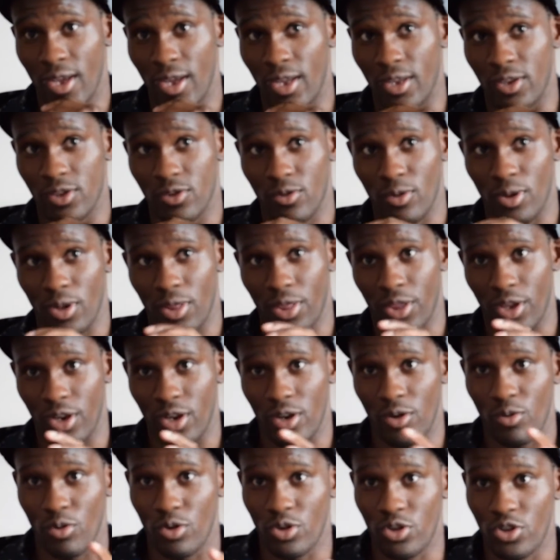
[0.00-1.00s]
And so I think
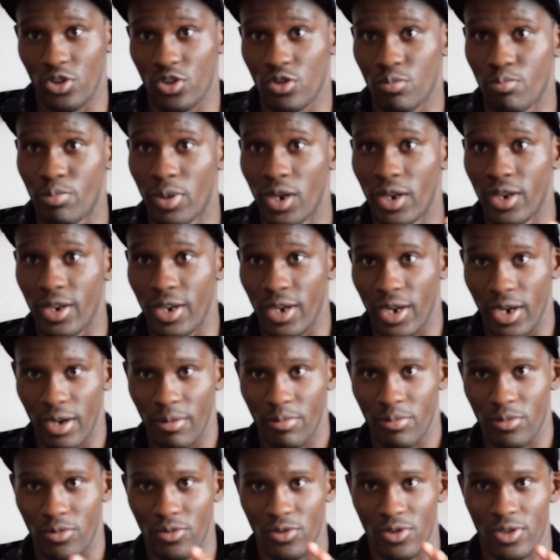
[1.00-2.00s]
they were just building
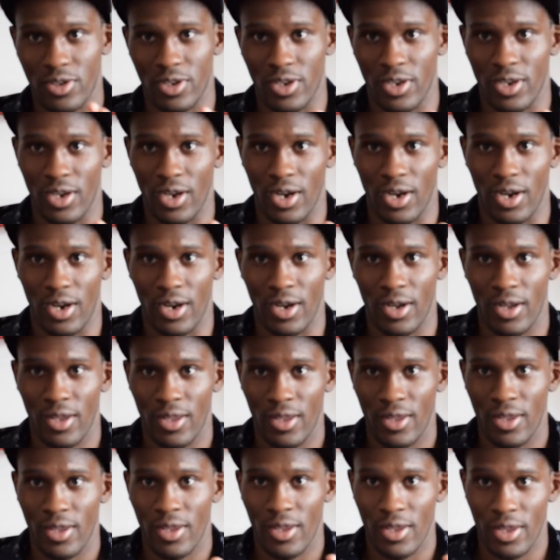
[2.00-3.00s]
up to see how
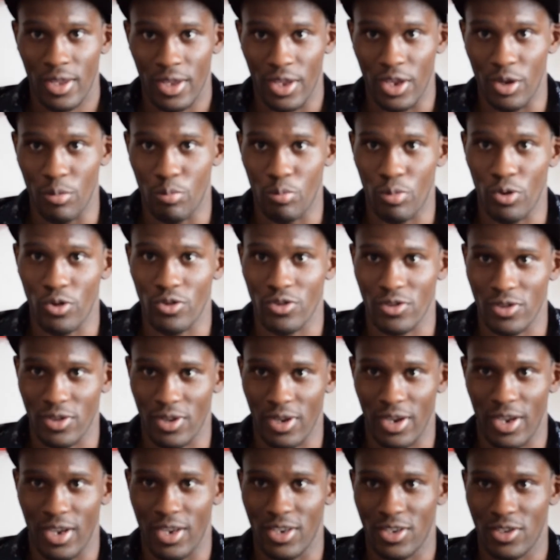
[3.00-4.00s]
he poses
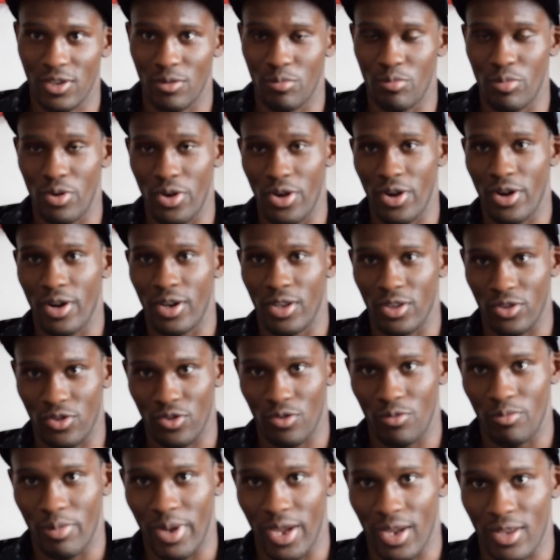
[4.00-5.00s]
against Sabir and
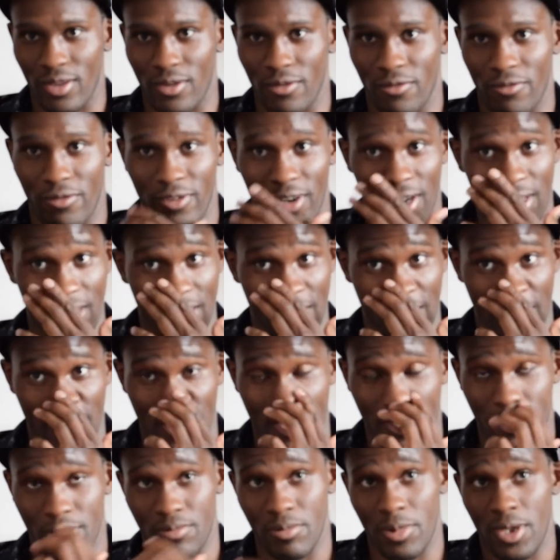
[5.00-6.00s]
to make the fight
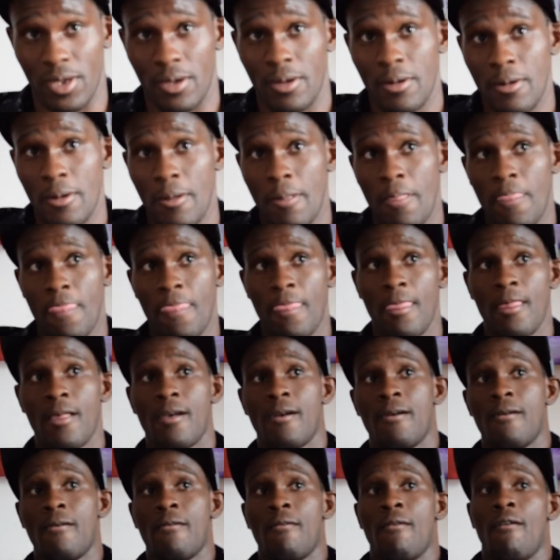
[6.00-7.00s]
against me.
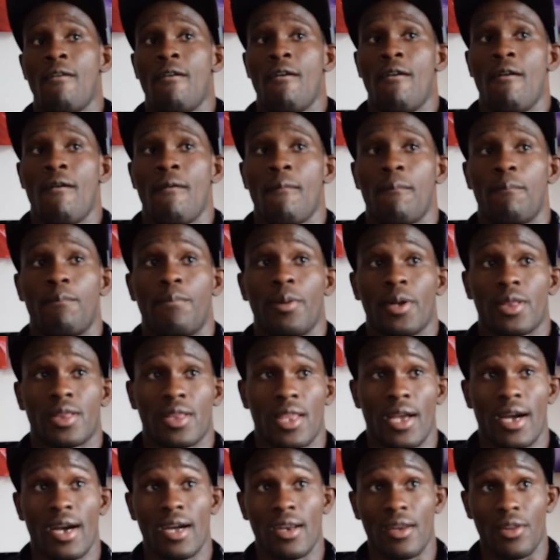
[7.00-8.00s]
But
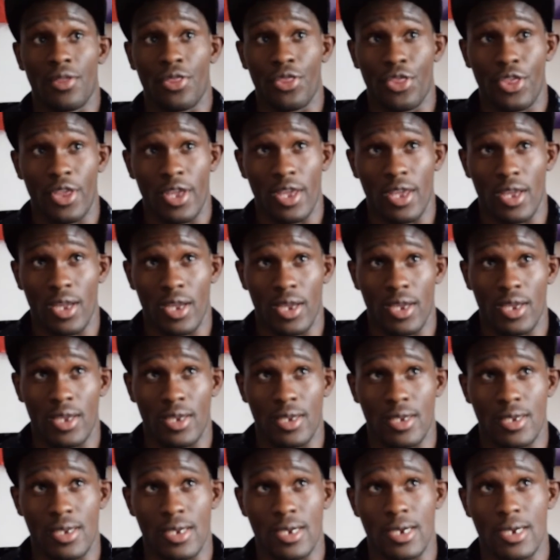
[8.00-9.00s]
the other thing
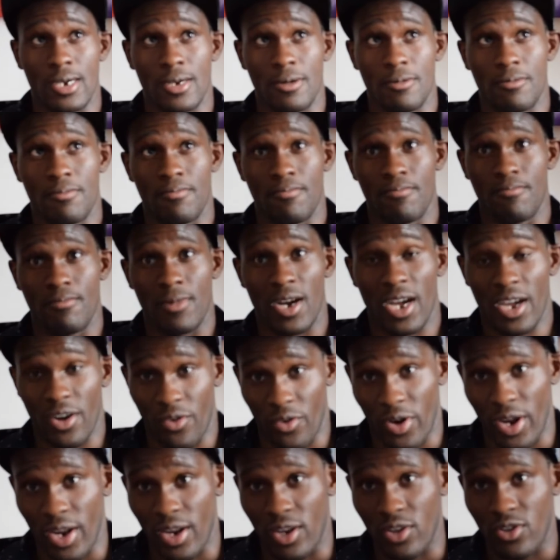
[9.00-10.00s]
is my
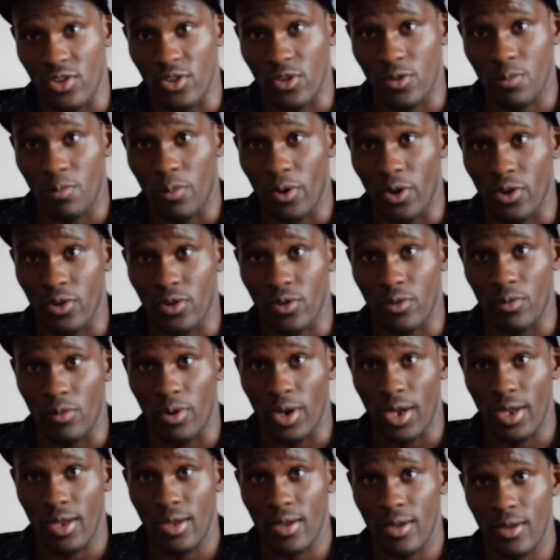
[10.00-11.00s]
granny just passed
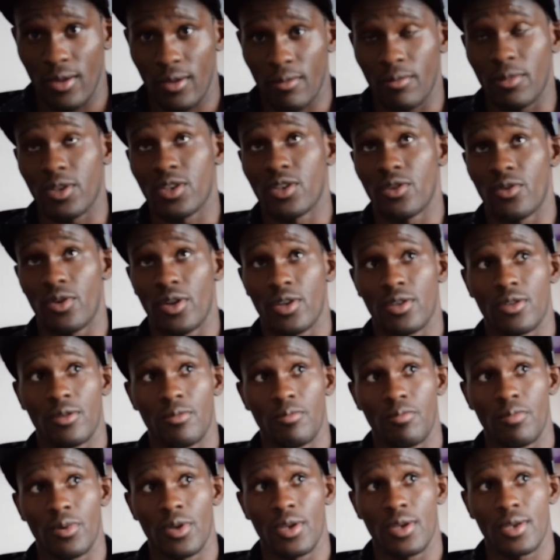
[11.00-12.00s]
away, may she rest
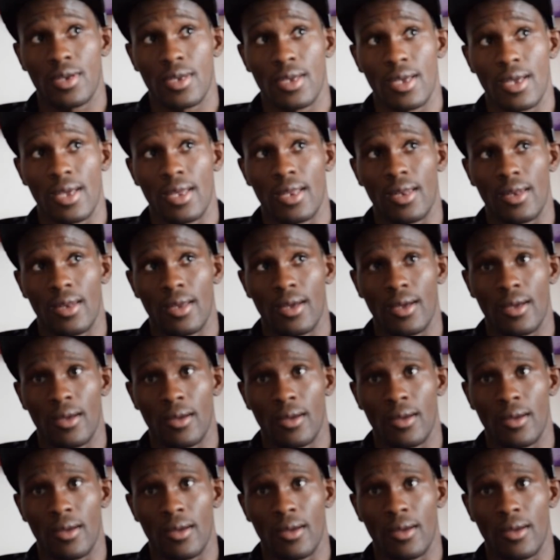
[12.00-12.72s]
in peace, and